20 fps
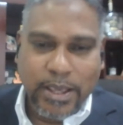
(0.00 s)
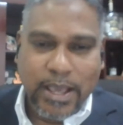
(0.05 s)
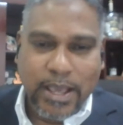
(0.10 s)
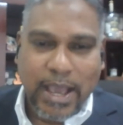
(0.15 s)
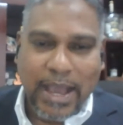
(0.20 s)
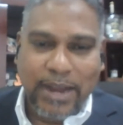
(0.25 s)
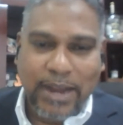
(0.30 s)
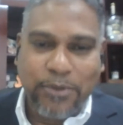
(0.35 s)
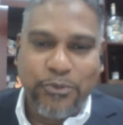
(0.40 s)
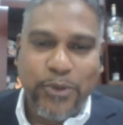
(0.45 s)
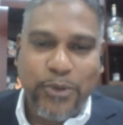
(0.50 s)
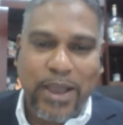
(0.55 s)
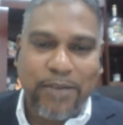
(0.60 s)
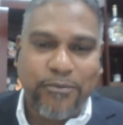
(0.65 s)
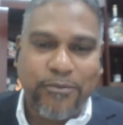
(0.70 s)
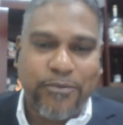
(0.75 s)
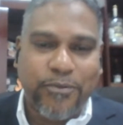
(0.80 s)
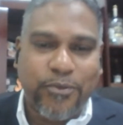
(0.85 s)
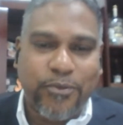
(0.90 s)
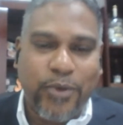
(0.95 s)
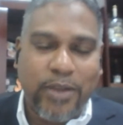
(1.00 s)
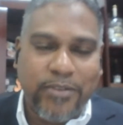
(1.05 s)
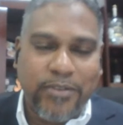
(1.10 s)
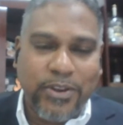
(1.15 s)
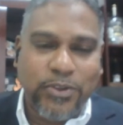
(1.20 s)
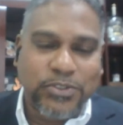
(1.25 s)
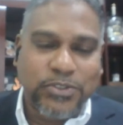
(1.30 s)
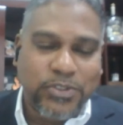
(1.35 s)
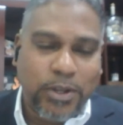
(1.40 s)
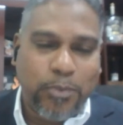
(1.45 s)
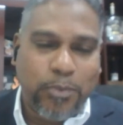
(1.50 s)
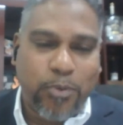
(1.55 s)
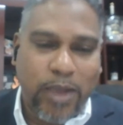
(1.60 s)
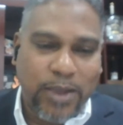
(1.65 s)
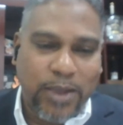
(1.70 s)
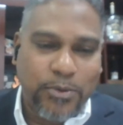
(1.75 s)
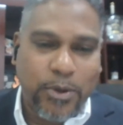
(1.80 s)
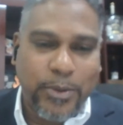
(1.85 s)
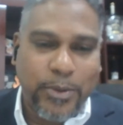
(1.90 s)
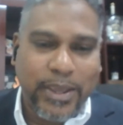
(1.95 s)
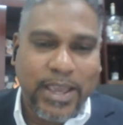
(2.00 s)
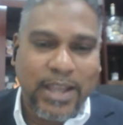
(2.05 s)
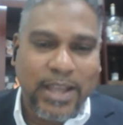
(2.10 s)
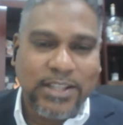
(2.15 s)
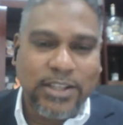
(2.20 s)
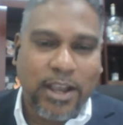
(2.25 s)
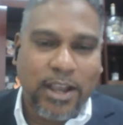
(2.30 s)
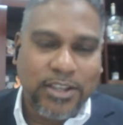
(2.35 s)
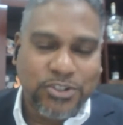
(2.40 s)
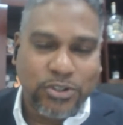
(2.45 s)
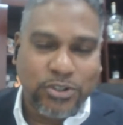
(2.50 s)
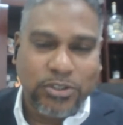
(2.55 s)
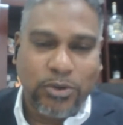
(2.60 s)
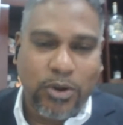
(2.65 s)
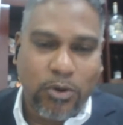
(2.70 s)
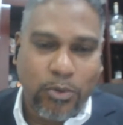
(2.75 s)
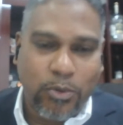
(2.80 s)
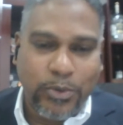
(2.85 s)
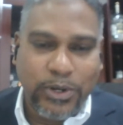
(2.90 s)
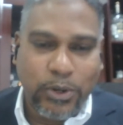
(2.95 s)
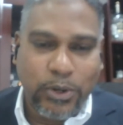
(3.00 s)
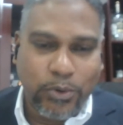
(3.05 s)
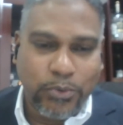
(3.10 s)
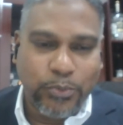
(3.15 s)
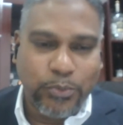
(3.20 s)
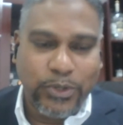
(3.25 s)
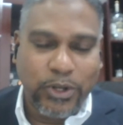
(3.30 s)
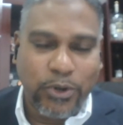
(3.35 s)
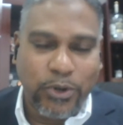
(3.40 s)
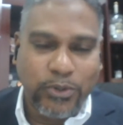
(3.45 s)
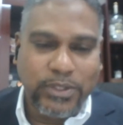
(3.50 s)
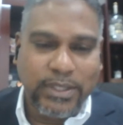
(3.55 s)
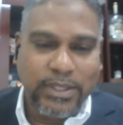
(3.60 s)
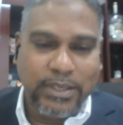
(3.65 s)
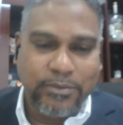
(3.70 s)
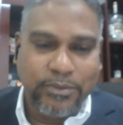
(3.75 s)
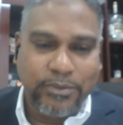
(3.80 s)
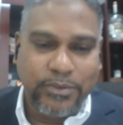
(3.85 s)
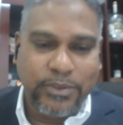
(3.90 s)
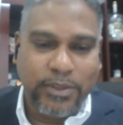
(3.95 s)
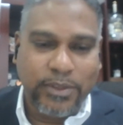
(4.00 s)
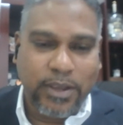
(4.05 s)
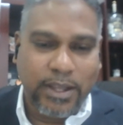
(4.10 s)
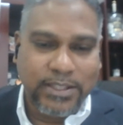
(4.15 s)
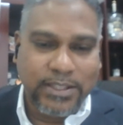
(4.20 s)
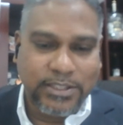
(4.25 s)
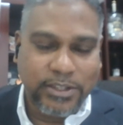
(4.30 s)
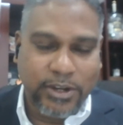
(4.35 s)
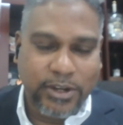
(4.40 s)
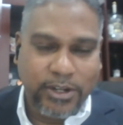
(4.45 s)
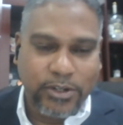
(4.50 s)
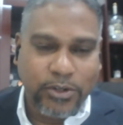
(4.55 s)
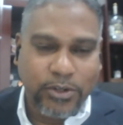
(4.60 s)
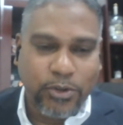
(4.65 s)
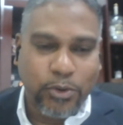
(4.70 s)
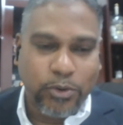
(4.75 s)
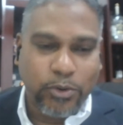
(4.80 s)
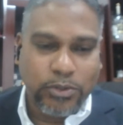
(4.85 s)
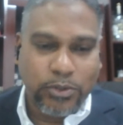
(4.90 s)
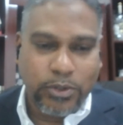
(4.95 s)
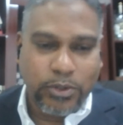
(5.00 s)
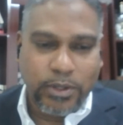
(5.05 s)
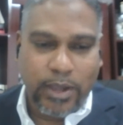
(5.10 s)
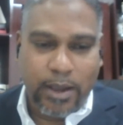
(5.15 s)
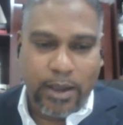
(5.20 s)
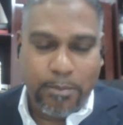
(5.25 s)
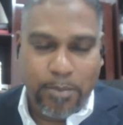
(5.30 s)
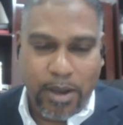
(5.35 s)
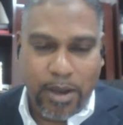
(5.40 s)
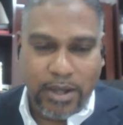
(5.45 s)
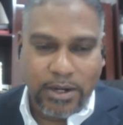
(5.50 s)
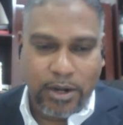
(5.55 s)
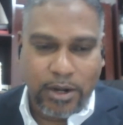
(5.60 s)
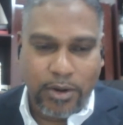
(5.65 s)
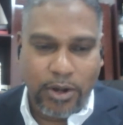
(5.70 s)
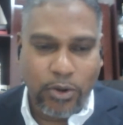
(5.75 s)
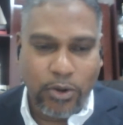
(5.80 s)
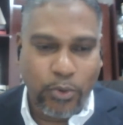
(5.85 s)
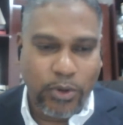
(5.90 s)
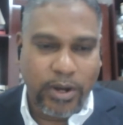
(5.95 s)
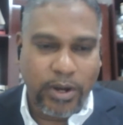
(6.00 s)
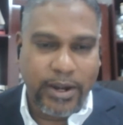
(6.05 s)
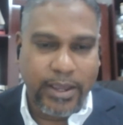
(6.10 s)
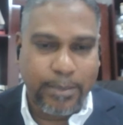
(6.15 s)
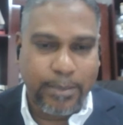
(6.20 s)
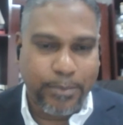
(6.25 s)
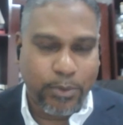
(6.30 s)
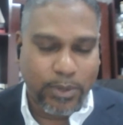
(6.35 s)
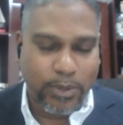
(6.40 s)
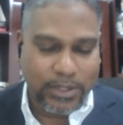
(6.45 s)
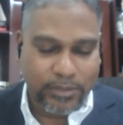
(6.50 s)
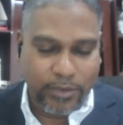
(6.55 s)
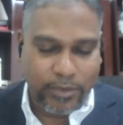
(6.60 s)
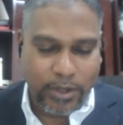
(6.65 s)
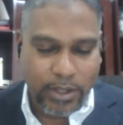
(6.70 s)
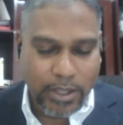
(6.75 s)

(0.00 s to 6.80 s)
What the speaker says: And if we have revenues to the point where we can construct our own without even considering to go to a bond or a loan or AP, whatever,